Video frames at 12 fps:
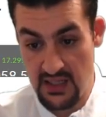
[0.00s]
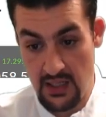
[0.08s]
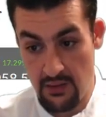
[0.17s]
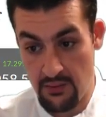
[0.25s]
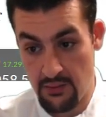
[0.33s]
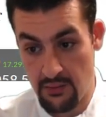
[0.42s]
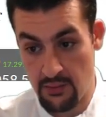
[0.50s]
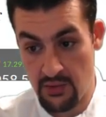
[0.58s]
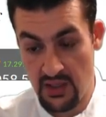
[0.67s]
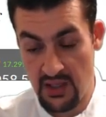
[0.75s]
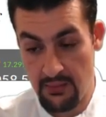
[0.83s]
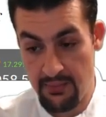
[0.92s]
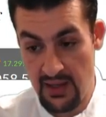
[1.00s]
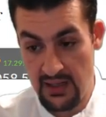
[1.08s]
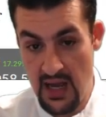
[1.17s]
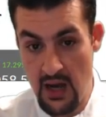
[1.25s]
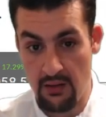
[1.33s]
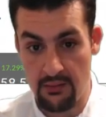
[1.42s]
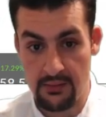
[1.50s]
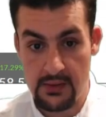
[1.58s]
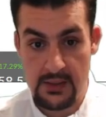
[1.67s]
how you can get paid out,